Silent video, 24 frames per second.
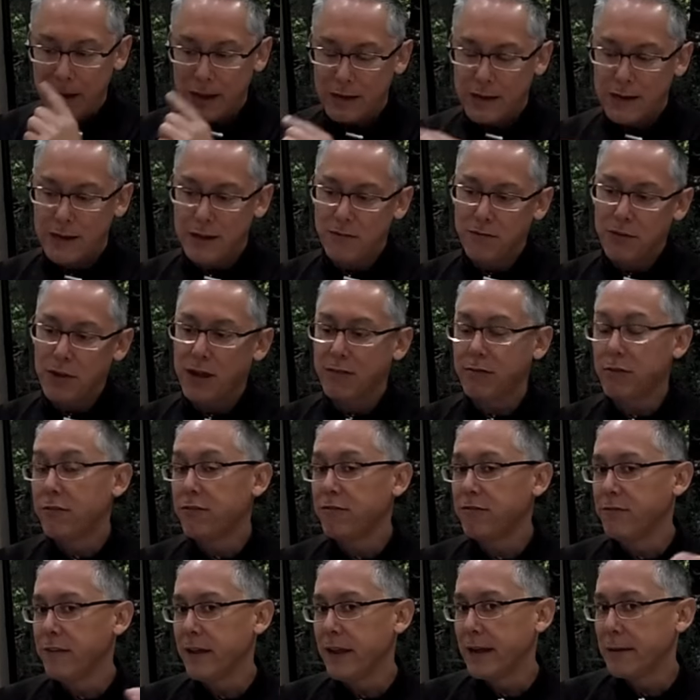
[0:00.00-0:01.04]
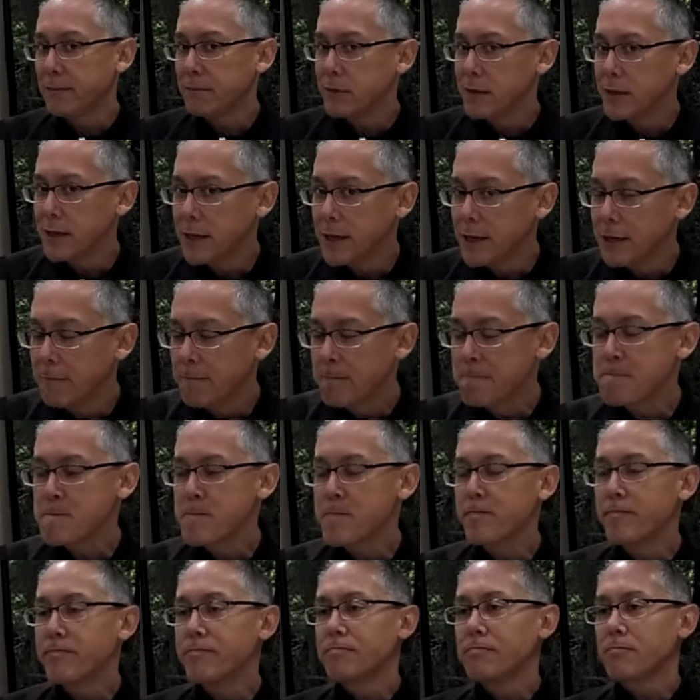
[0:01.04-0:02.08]
Now, if you have a family,
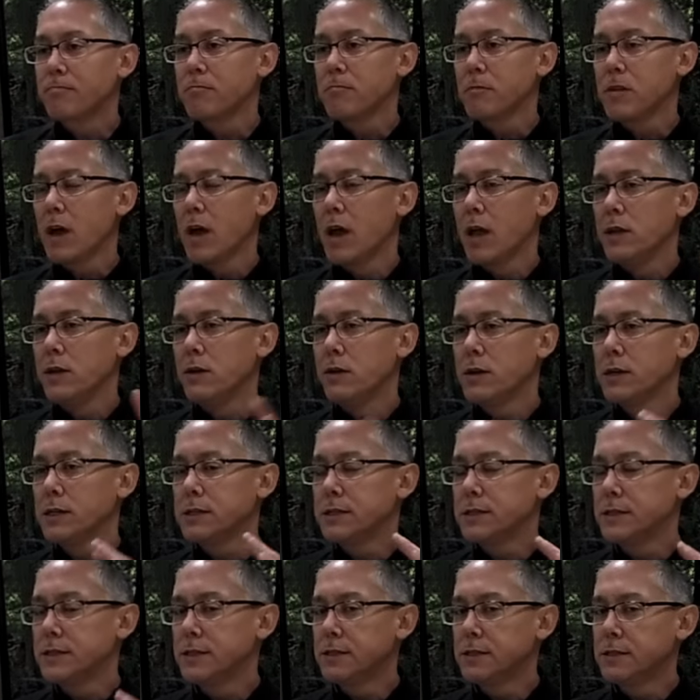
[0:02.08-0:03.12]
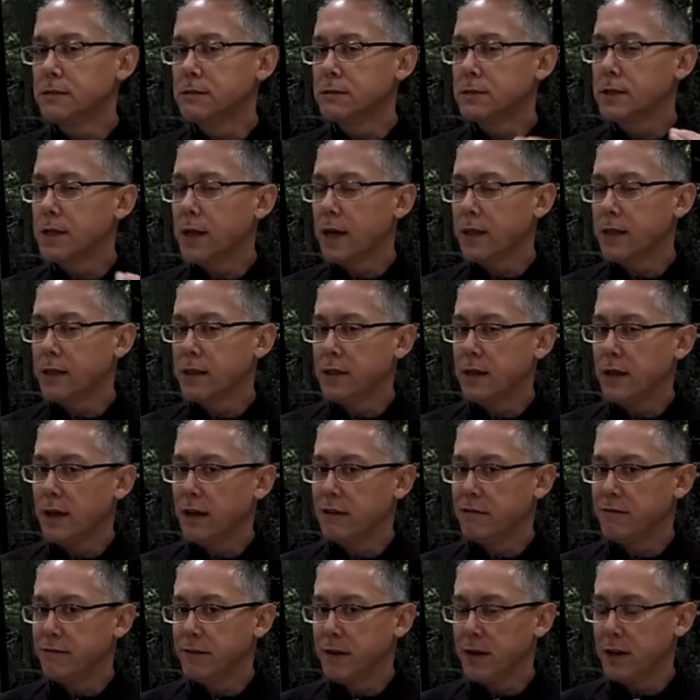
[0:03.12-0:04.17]
you could still get the
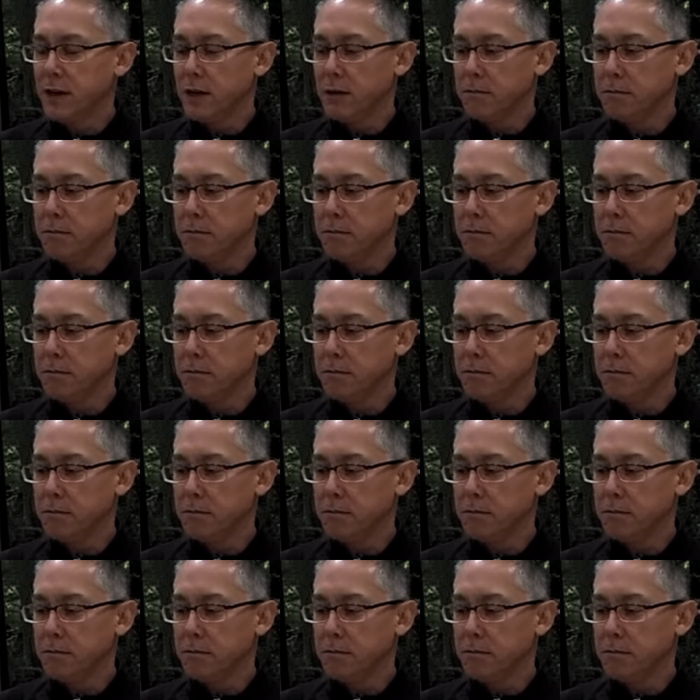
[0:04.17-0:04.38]
FL,